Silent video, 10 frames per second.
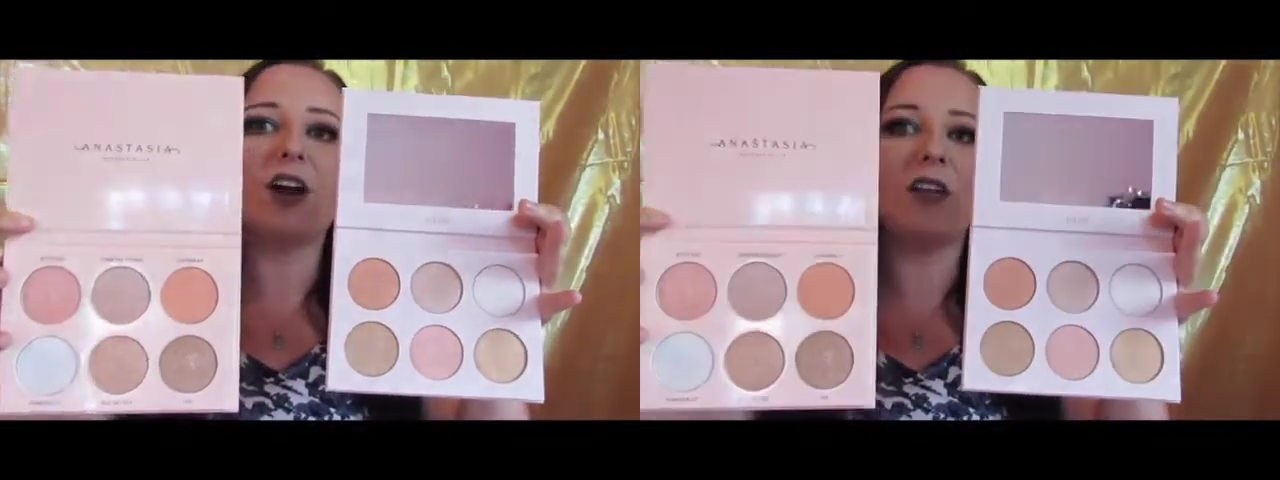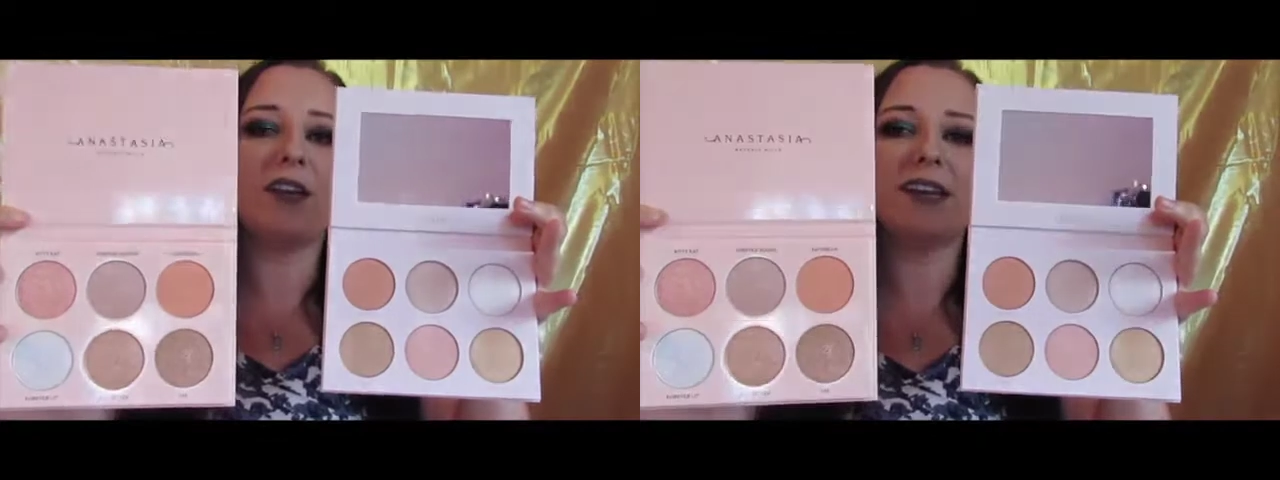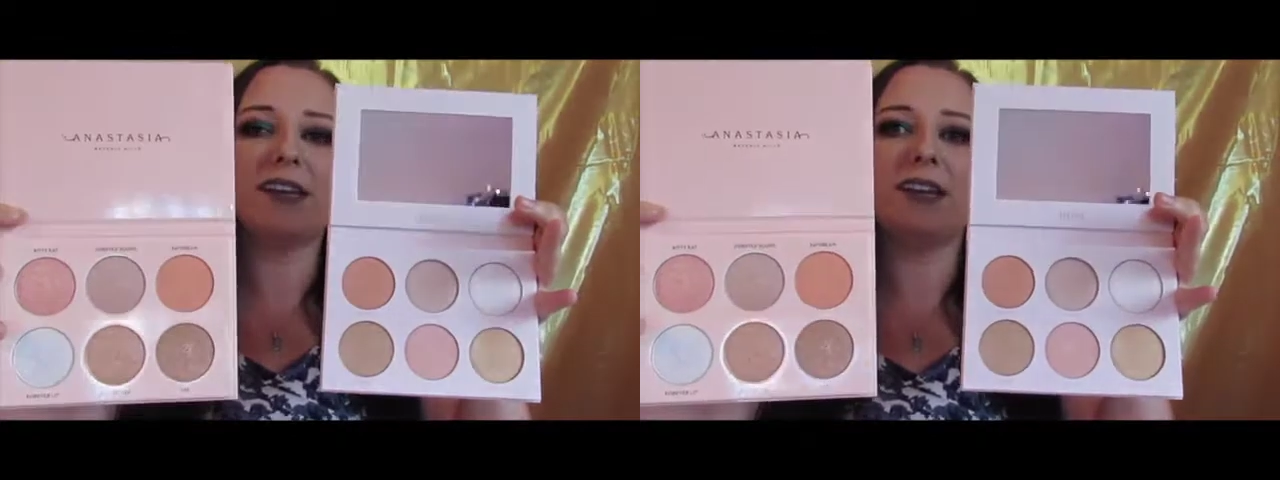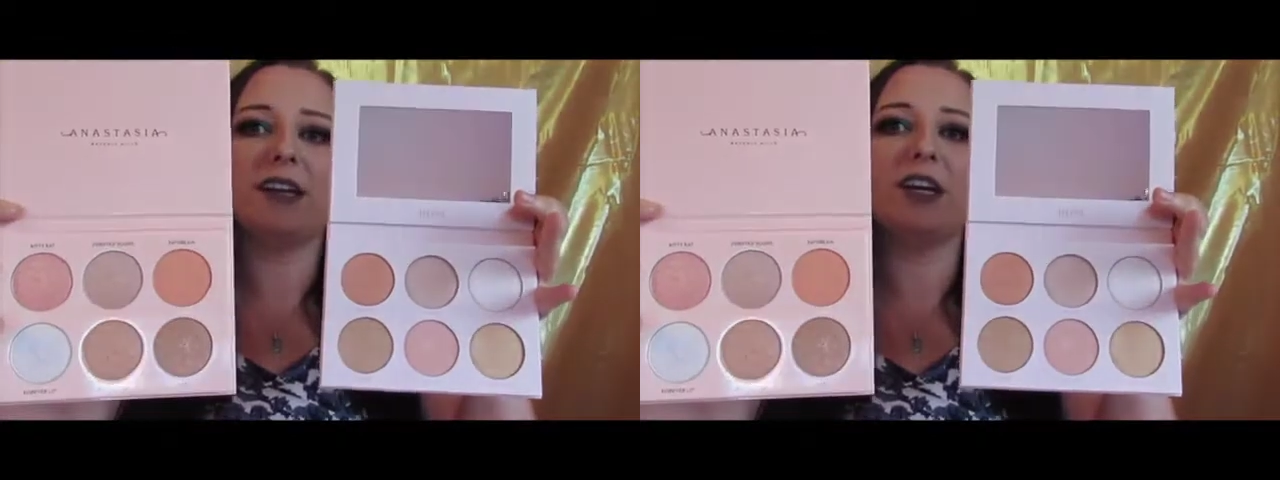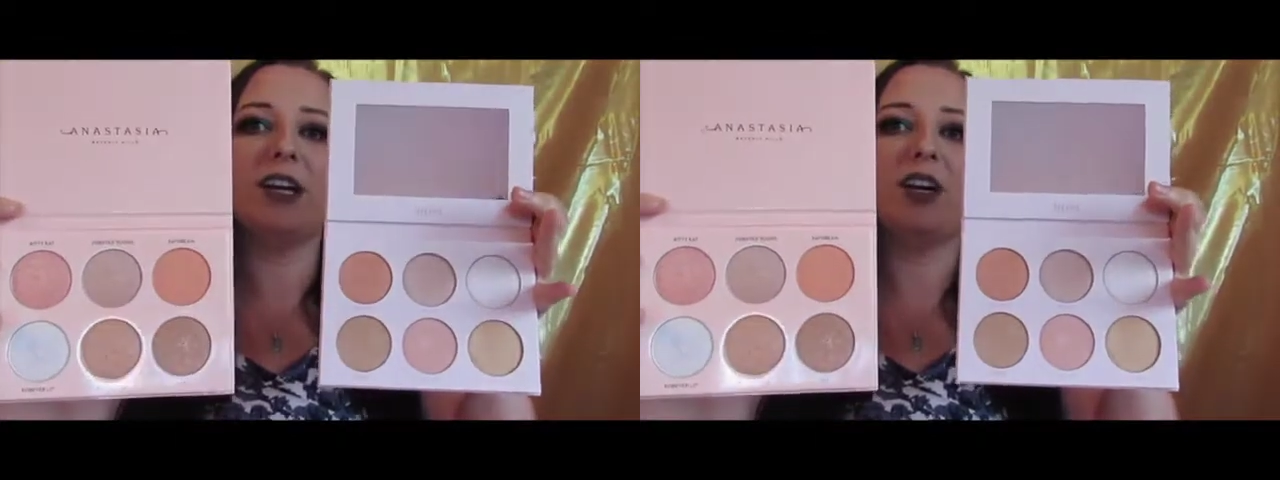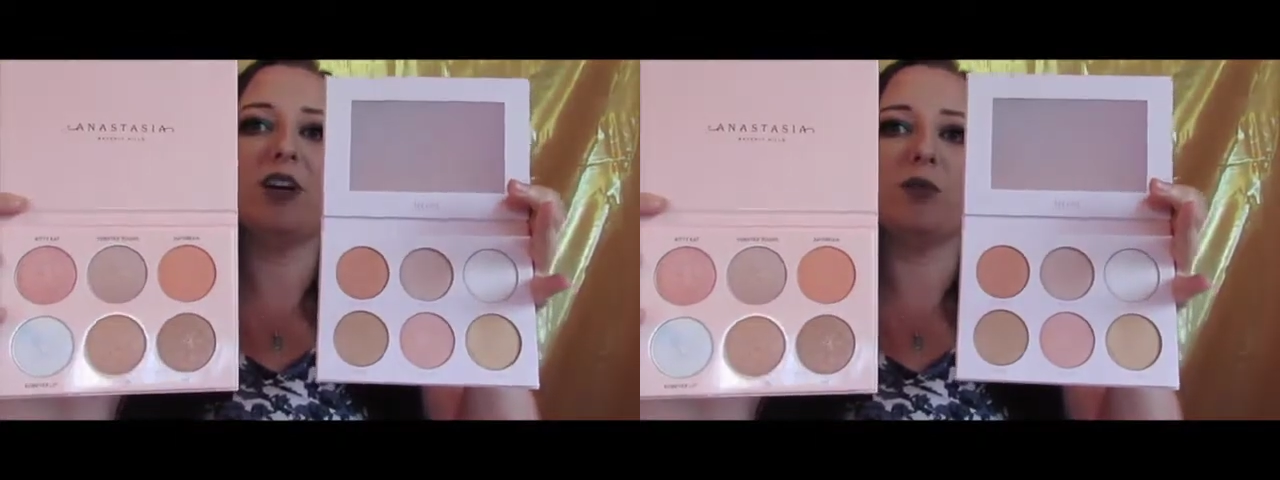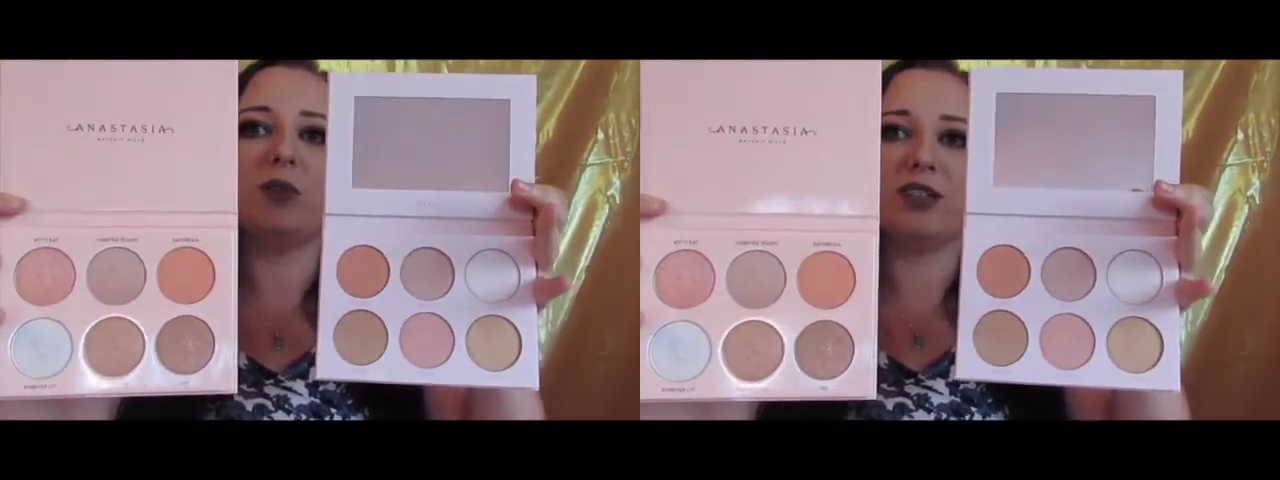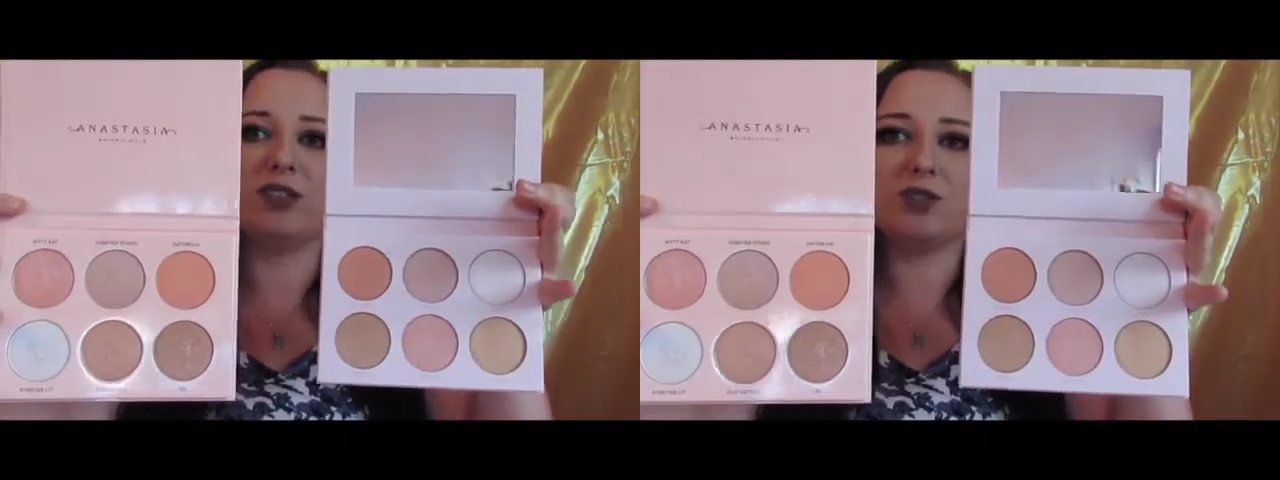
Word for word: all they did was